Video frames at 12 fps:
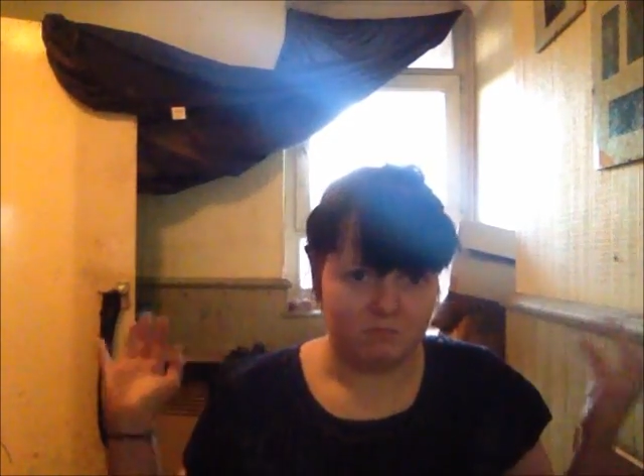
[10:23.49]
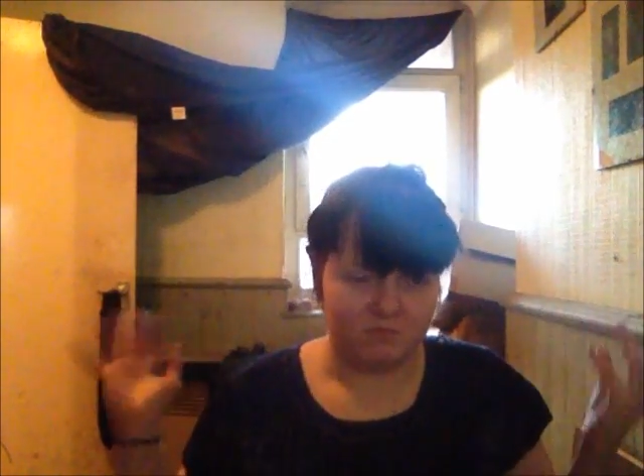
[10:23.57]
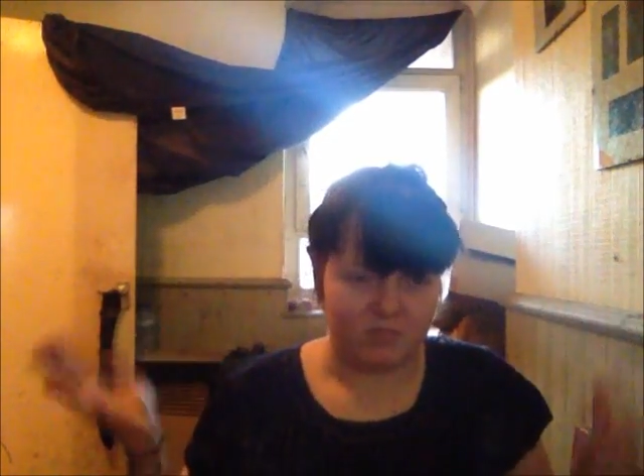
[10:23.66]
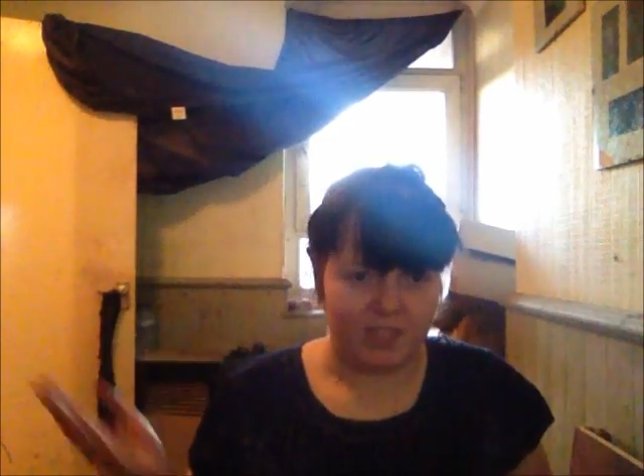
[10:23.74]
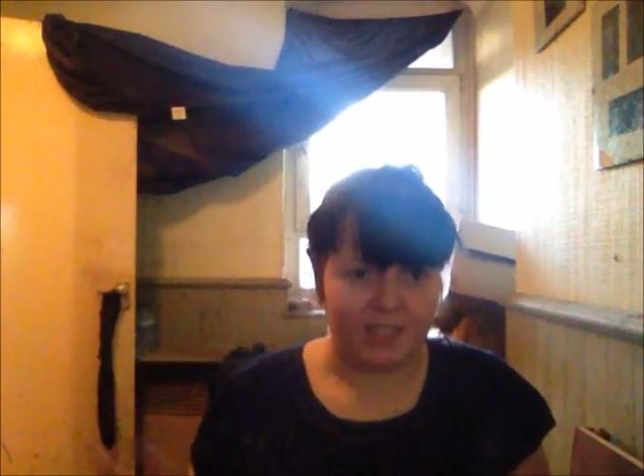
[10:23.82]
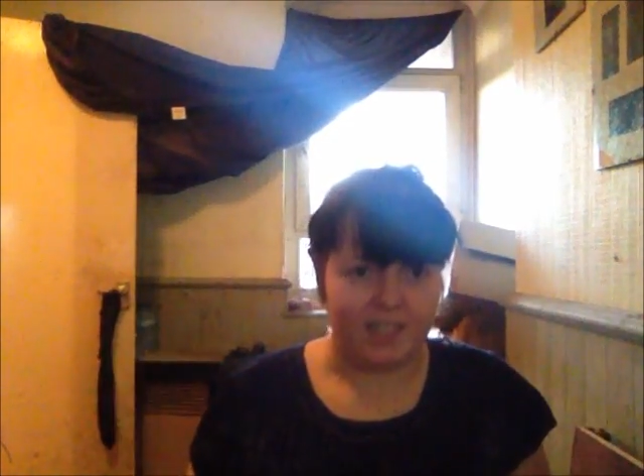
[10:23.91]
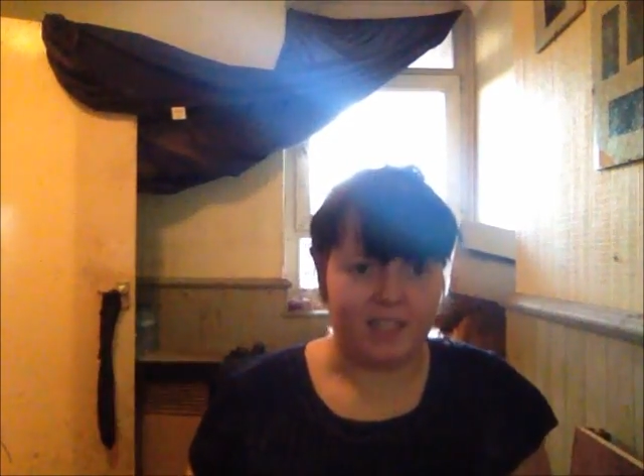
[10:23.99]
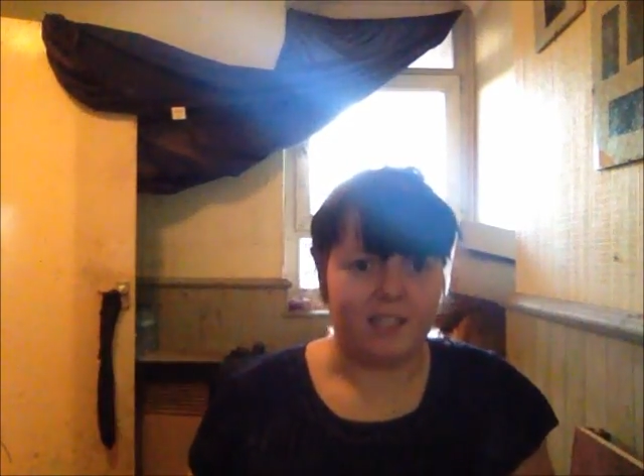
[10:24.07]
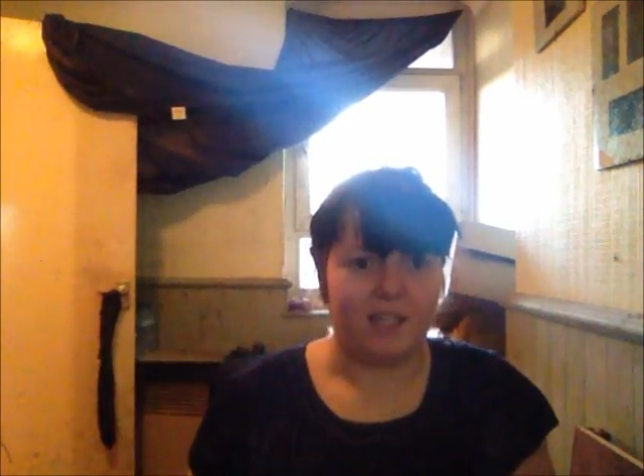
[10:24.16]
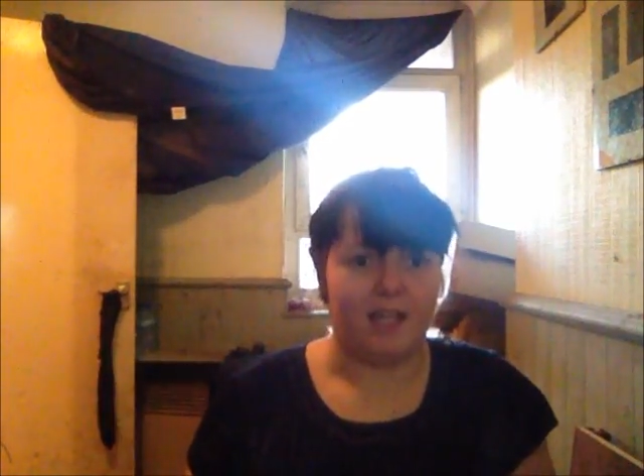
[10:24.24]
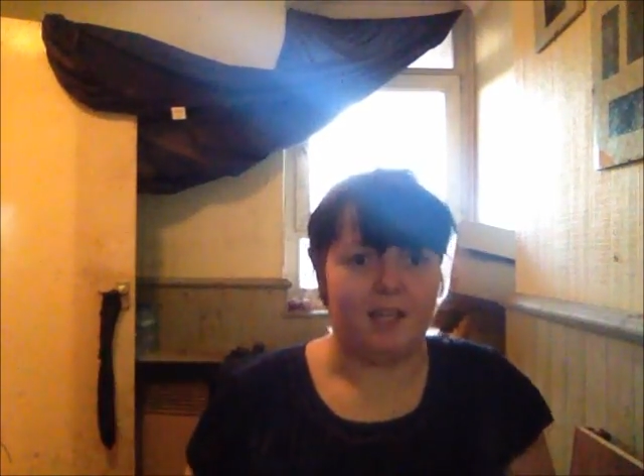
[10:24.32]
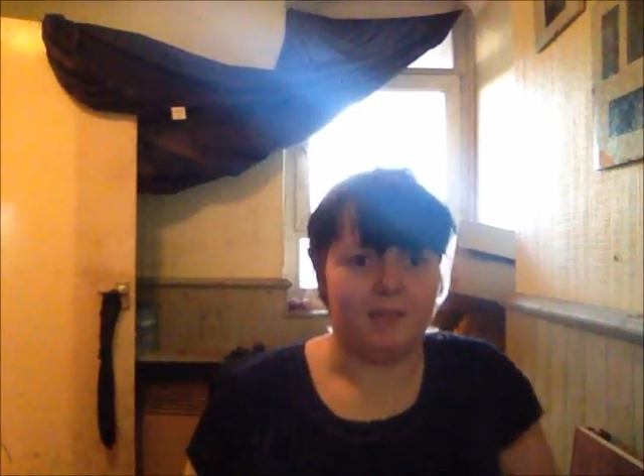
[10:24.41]

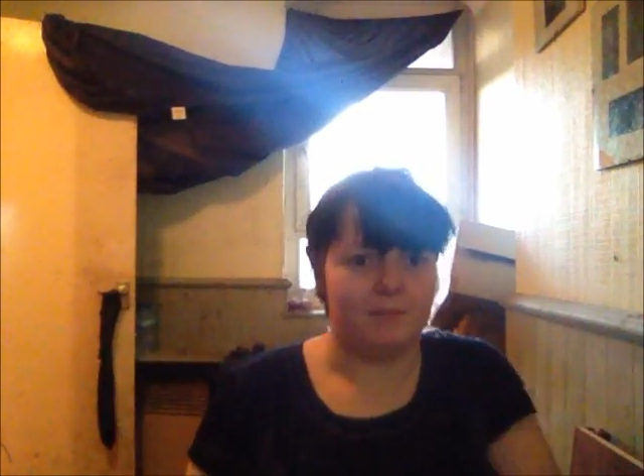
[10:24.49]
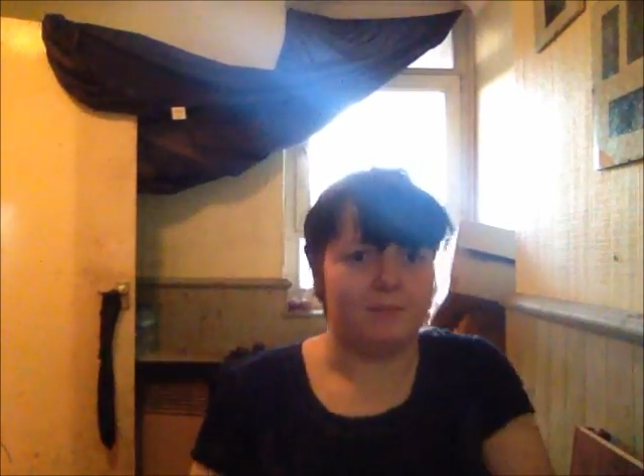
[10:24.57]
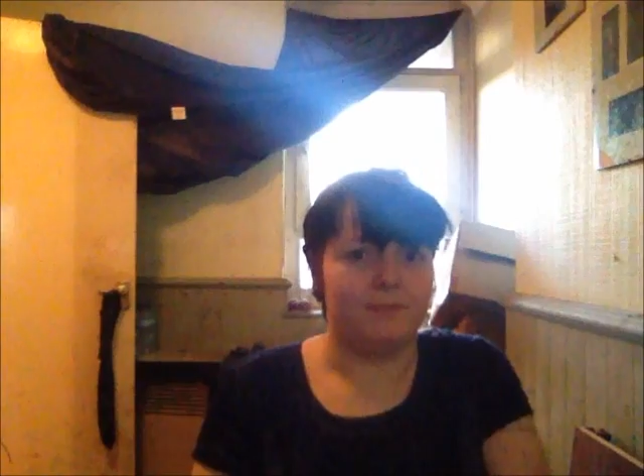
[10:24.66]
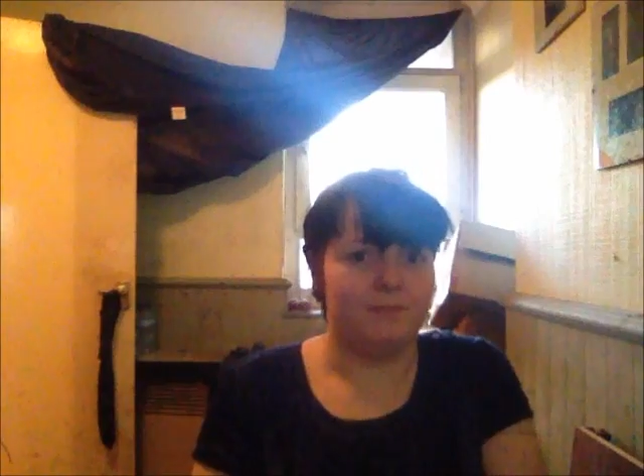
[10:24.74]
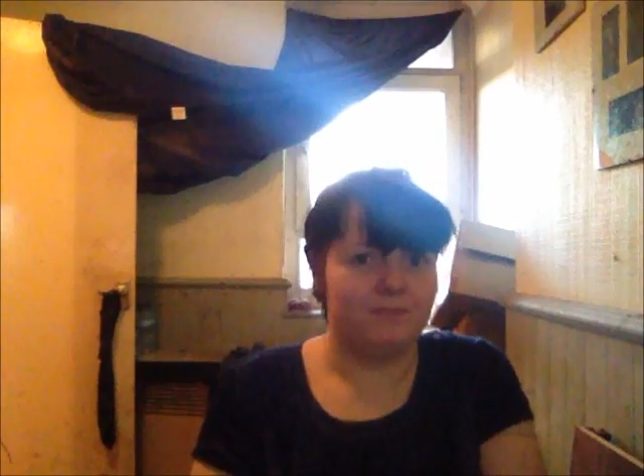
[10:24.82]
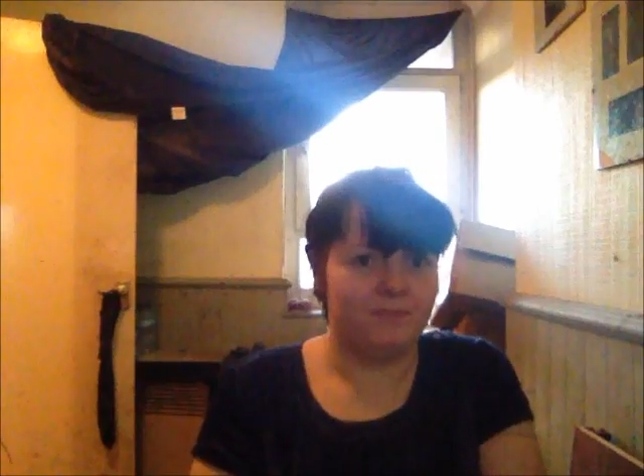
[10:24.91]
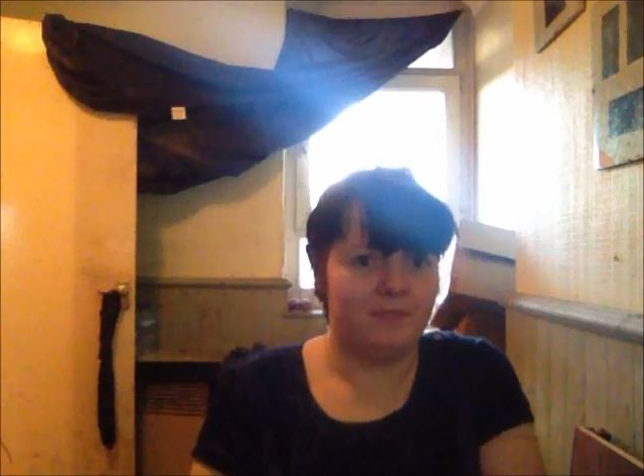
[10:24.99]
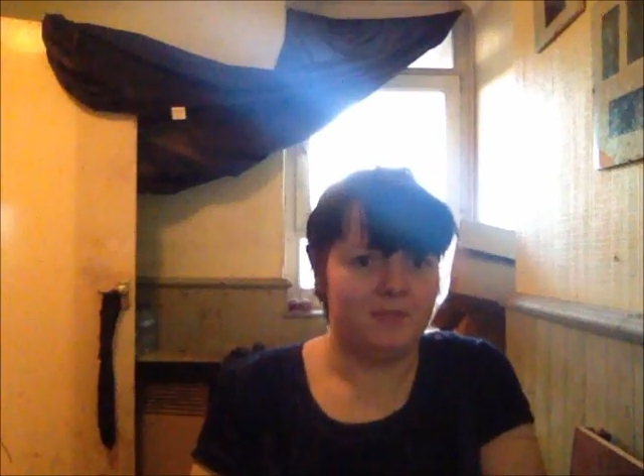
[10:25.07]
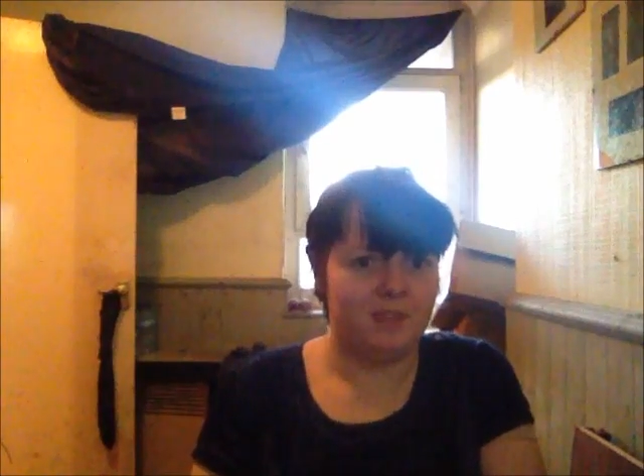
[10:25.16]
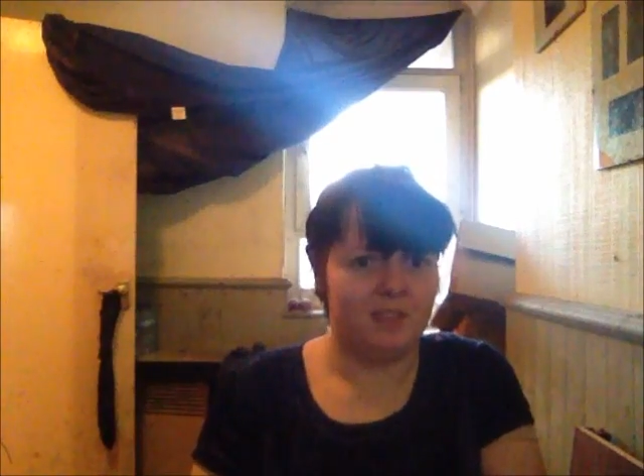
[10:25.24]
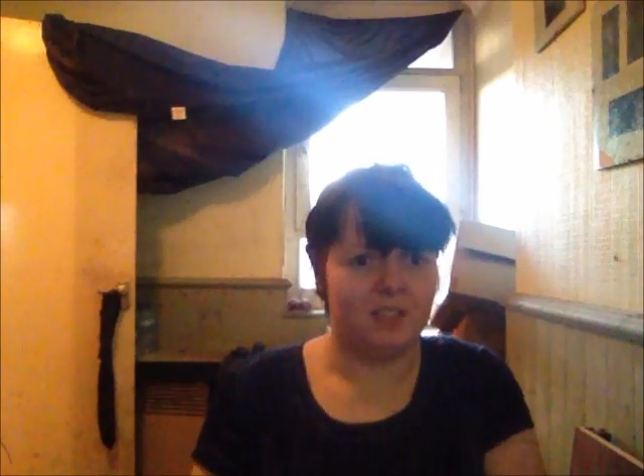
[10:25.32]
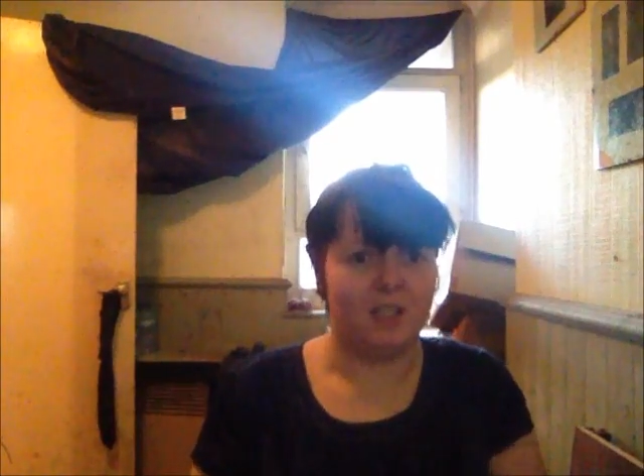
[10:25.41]
really
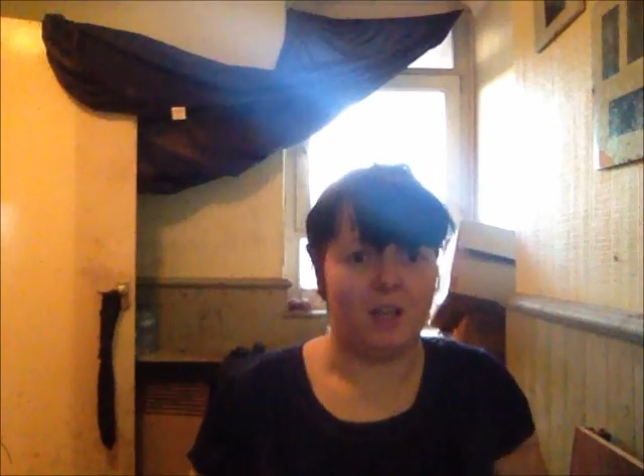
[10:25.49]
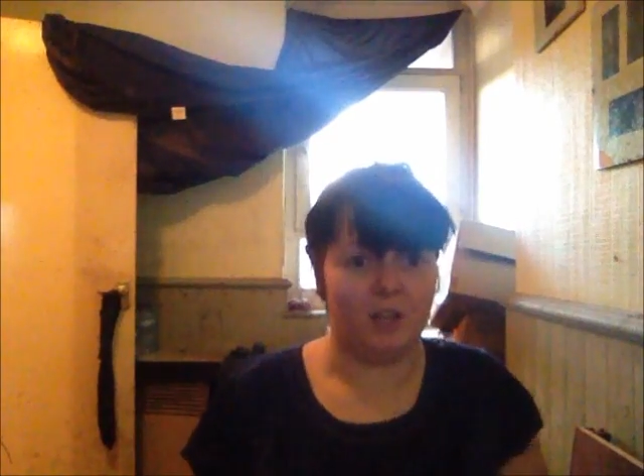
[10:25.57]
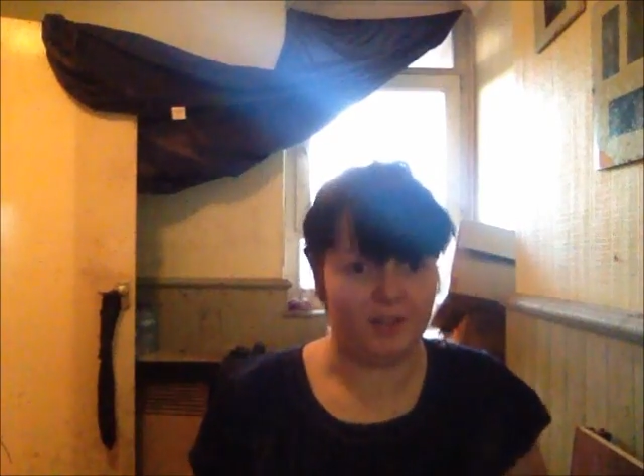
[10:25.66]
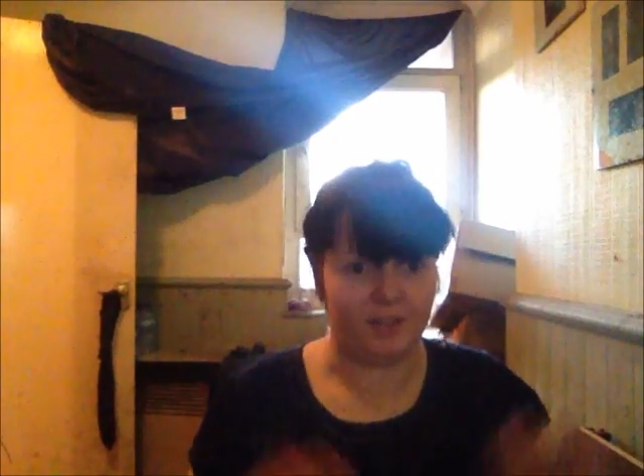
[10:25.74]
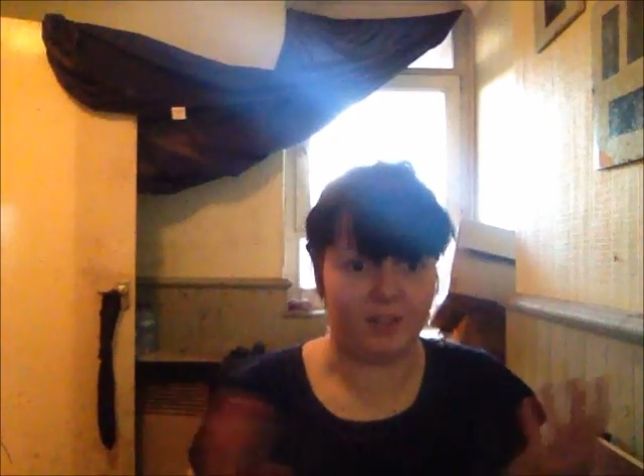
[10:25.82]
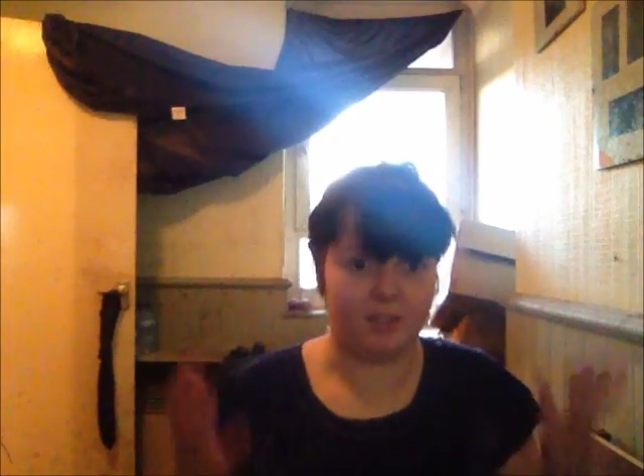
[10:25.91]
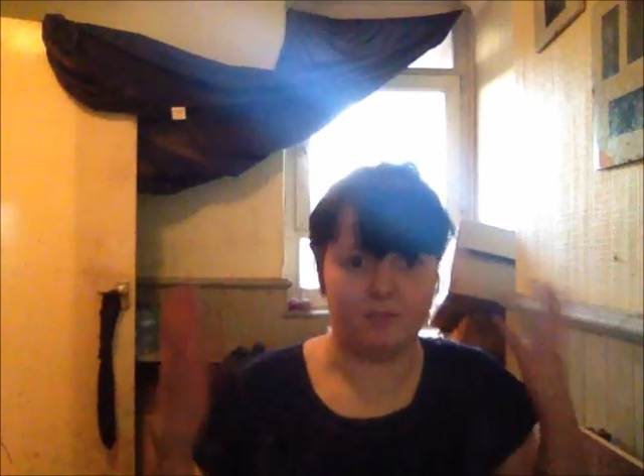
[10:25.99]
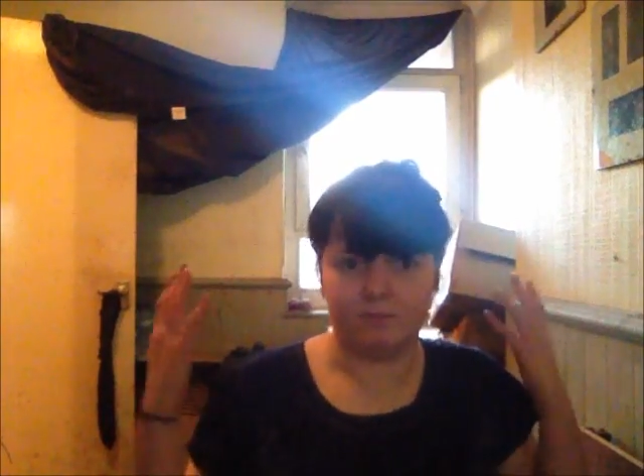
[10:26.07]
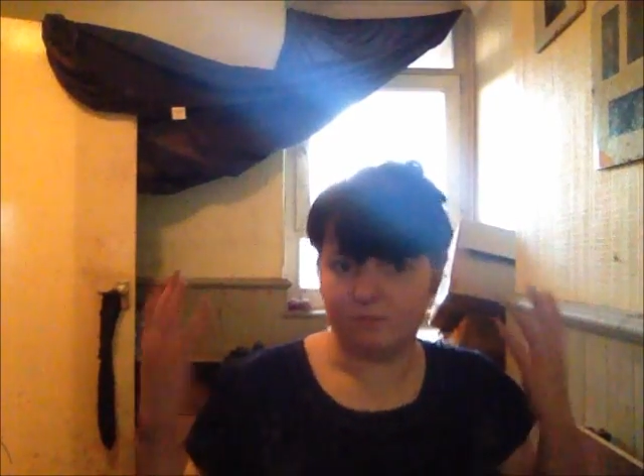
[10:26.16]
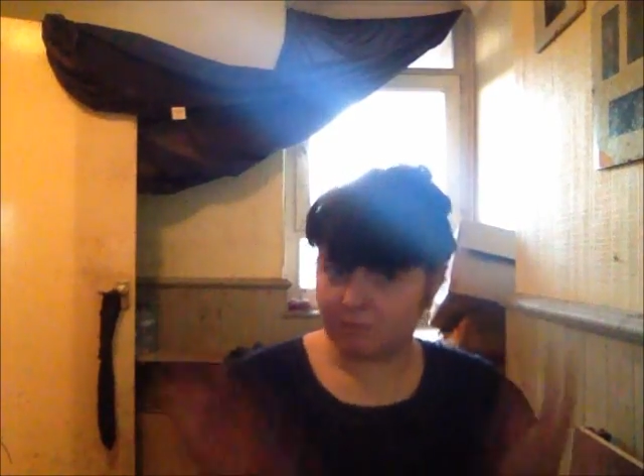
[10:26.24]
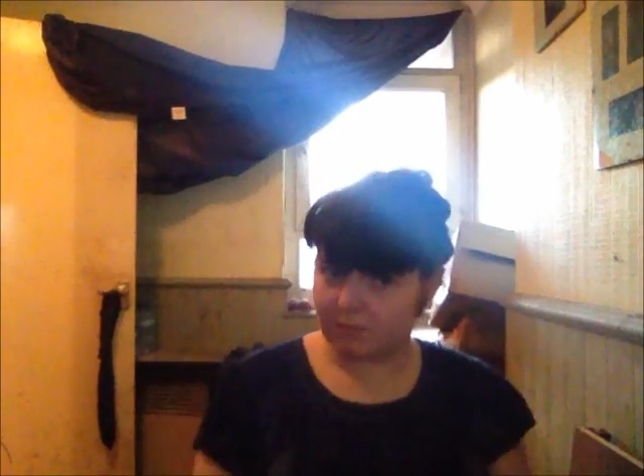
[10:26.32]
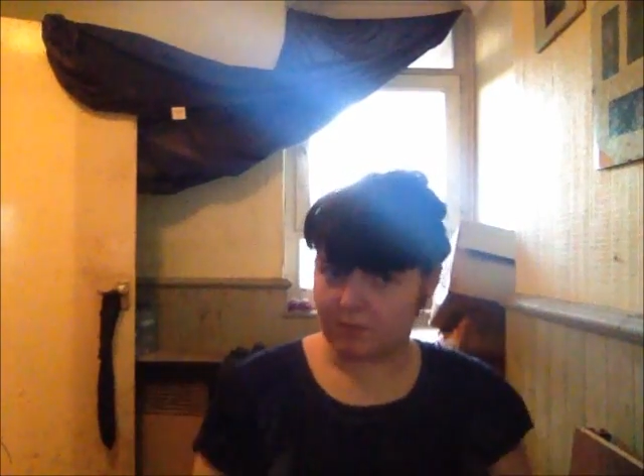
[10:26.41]
other than